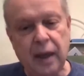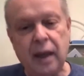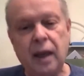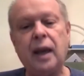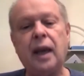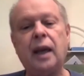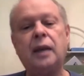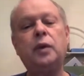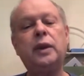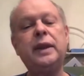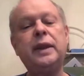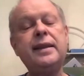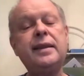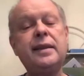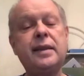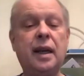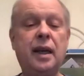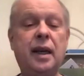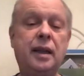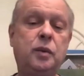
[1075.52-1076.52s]
And what he
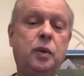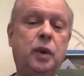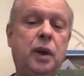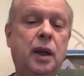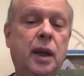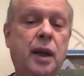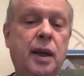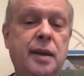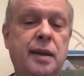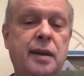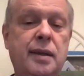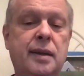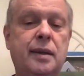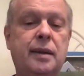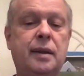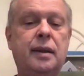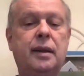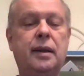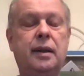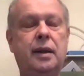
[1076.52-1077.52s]
said was,
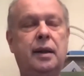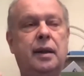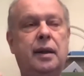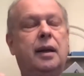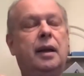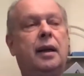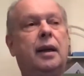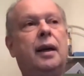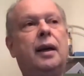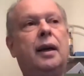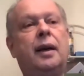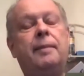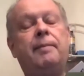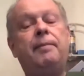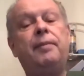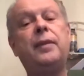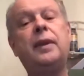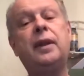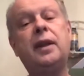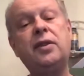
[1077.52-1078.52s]
um,
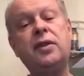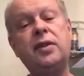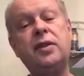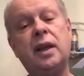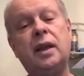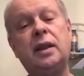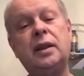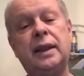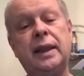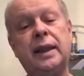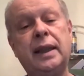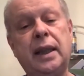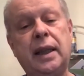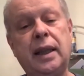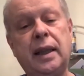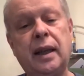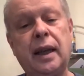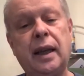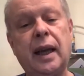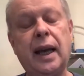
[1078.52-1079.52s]
this young
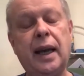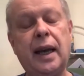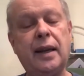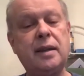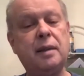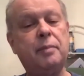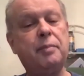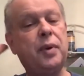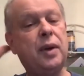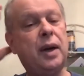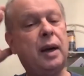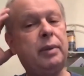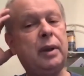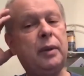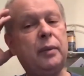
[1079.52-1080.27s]
lady has a problem